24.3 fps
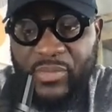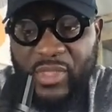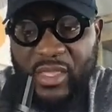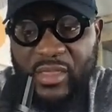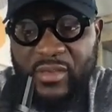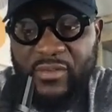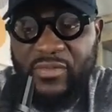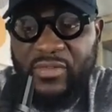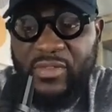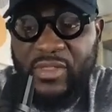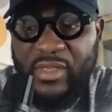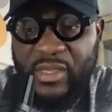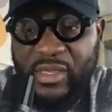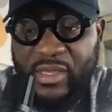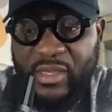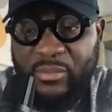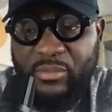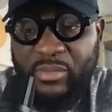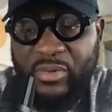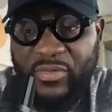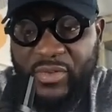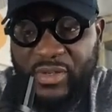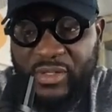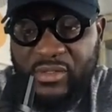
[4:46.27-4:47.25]
if they
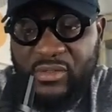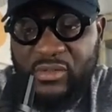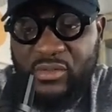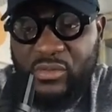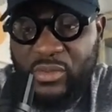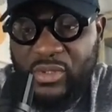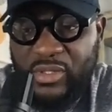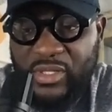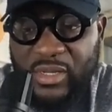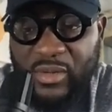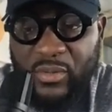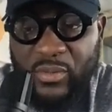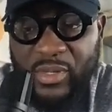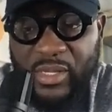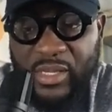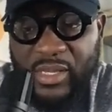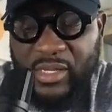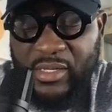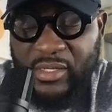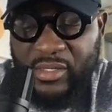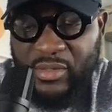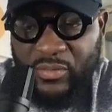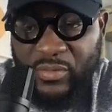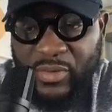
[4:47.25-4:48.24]
prefer to do it that way.
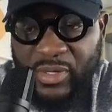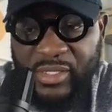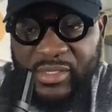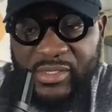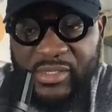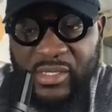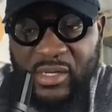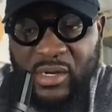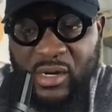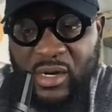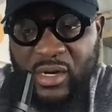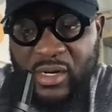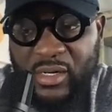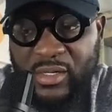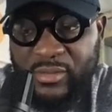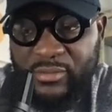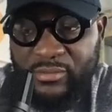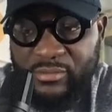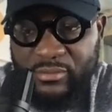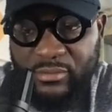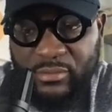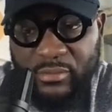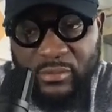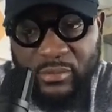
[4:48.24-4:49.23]
And the rates are
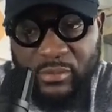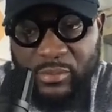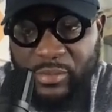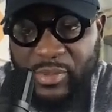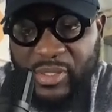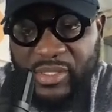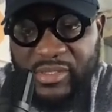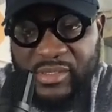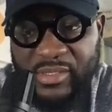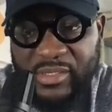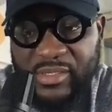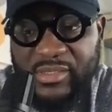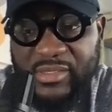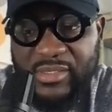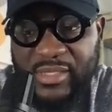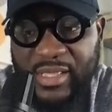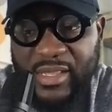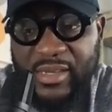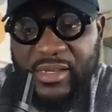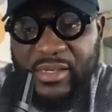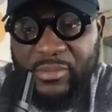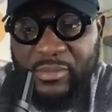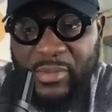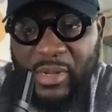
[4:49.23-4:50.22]
basically
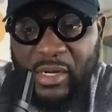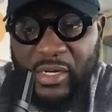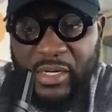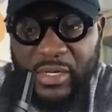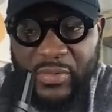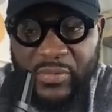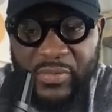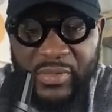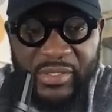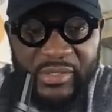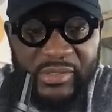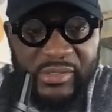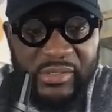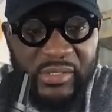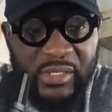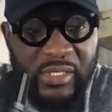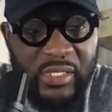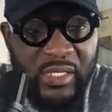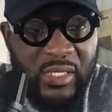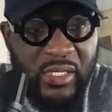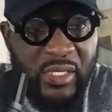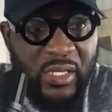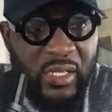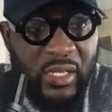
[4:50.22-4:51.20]
standard market rates.
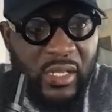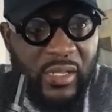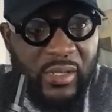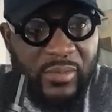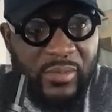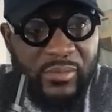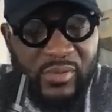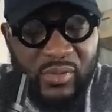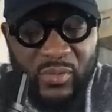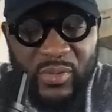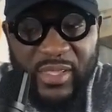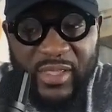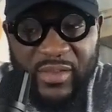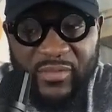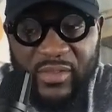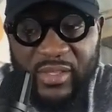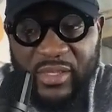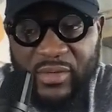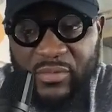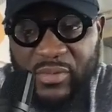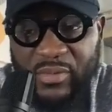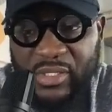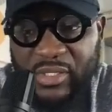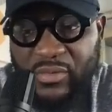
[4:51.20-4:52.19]
So we have
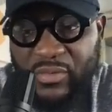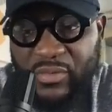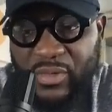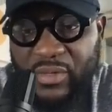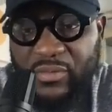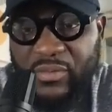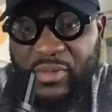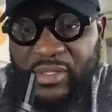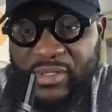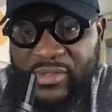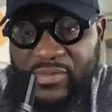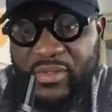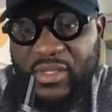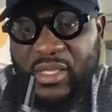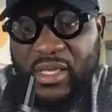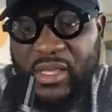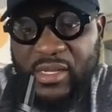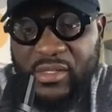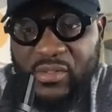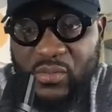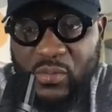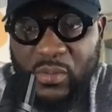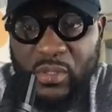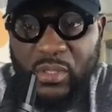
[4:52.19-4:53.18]
like really great rates for
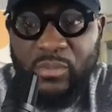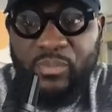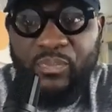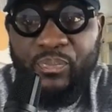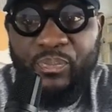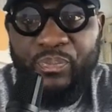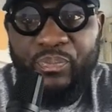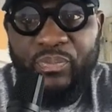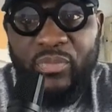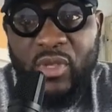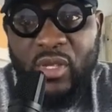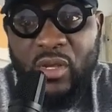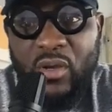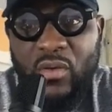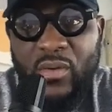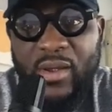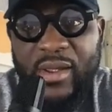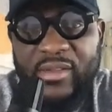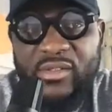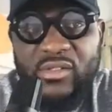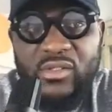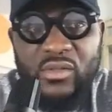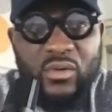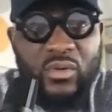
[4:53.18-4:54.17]
that as well.
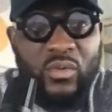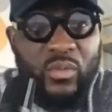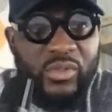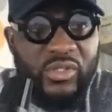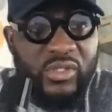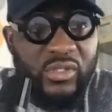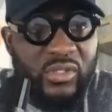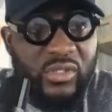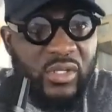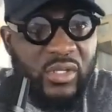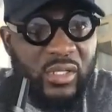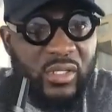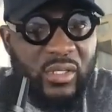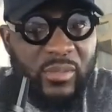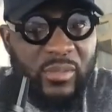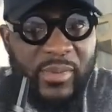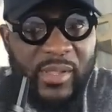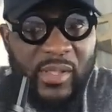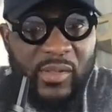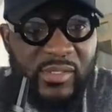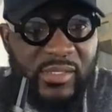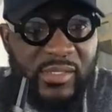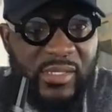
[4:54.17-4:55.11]
Right. So we just talked about